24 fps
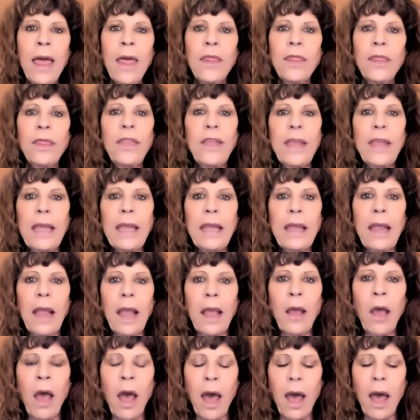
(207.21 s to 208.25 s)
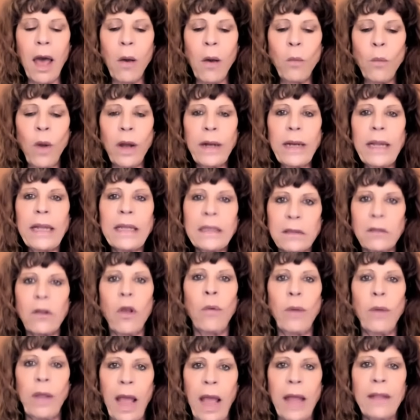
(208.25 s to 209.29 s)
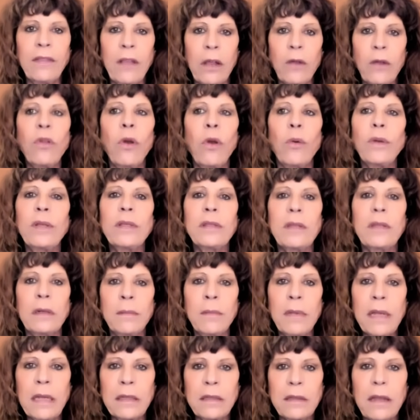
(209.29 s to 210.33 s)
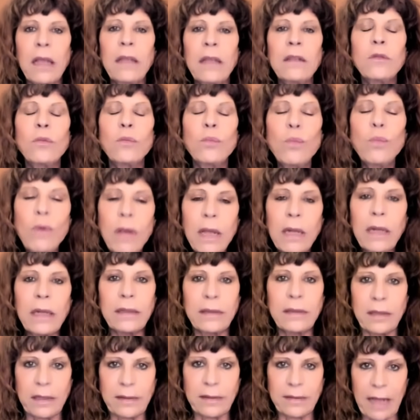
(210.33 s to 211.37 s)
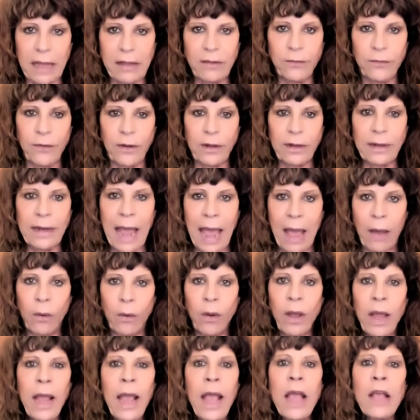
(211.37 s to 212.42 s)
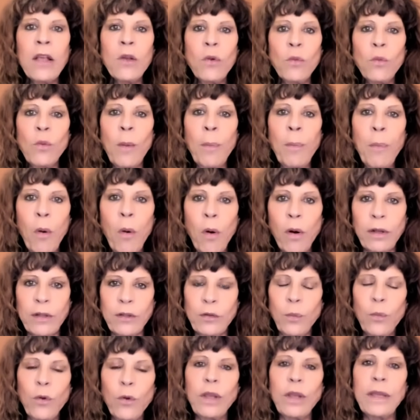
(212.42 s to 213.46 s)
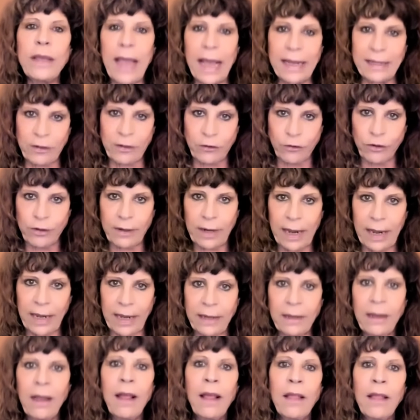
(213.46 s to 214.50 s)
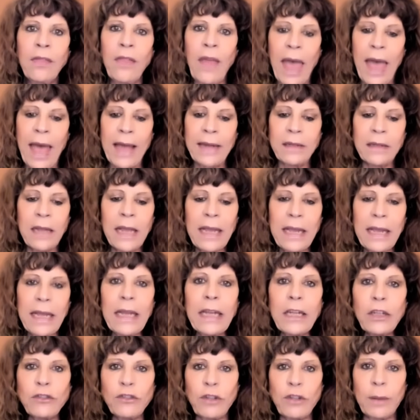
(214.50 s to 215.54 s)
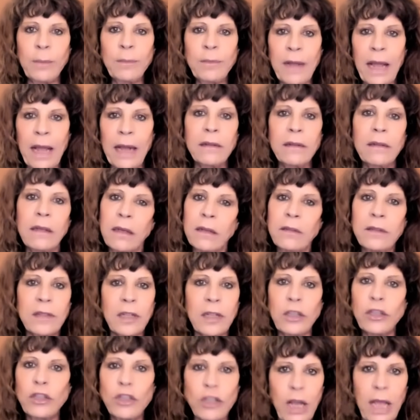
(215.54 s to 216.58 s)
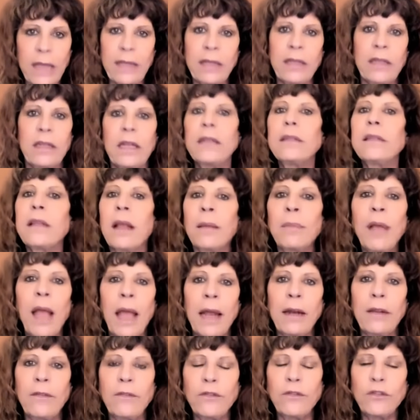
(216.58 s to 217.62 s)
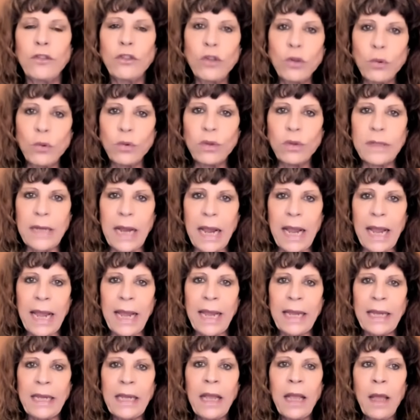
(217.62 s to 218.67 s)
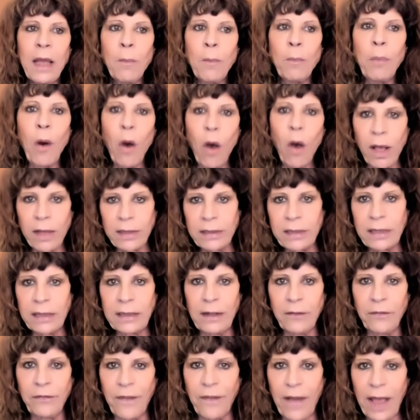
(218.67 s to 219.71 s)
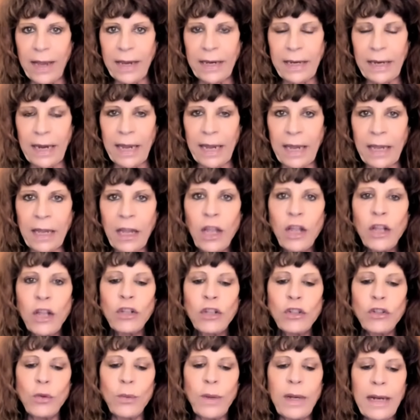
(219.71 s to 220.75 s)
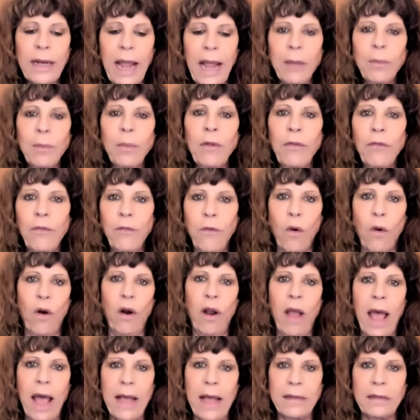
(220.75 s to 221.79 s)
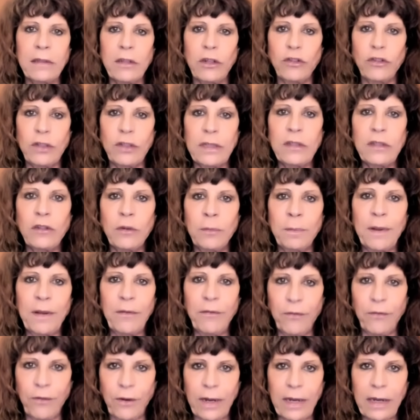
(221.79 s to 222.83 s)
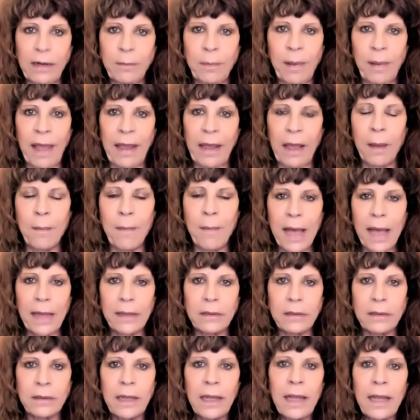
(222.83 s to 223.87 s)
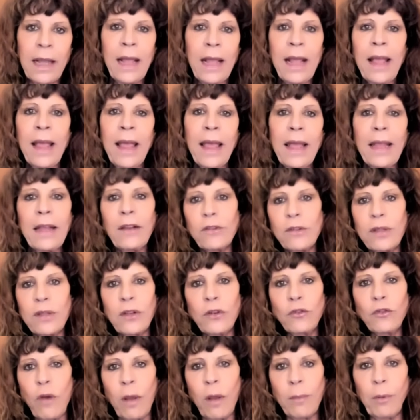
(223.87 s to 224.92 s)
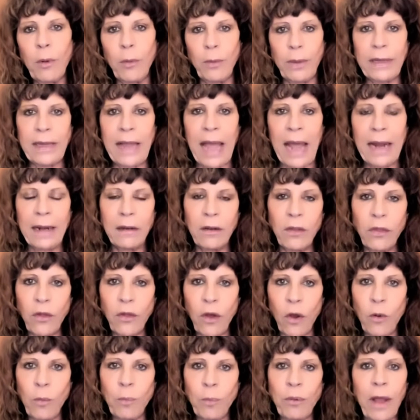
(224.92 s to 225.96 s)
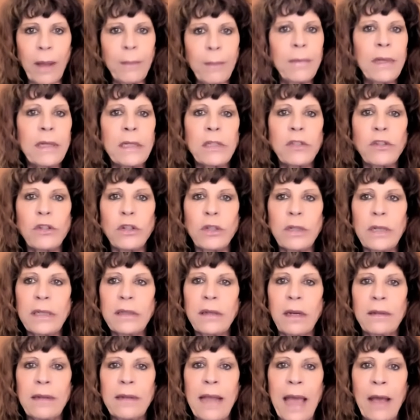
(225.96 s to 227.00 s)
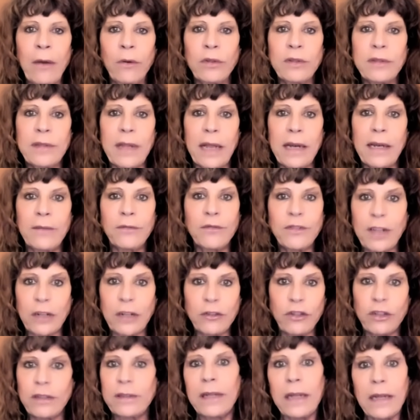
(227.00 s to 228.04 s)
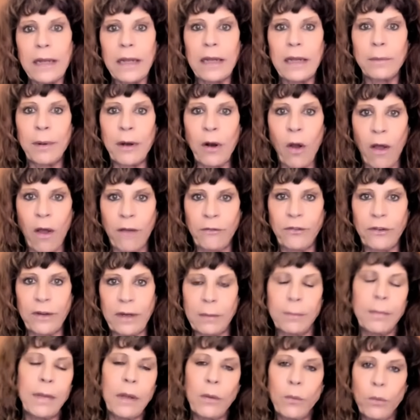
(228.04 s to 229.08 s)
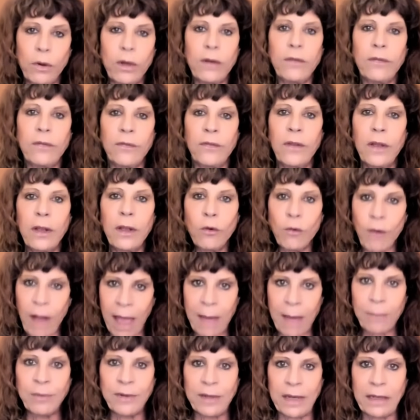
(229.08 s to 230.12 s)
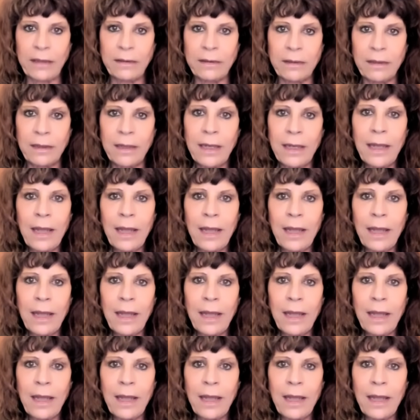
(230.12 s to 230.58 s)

The uh, what is going on there, though, is, in, is, is really successful. Now, reports were yesterday that Egypt had suggested some kind of two-day pause in the fighting to enable four hostages to be freed by Hamas. Here's the trouble with that. Though Prime Minister Netanyahu said if such a deal had been offered him, he would have grabbed it.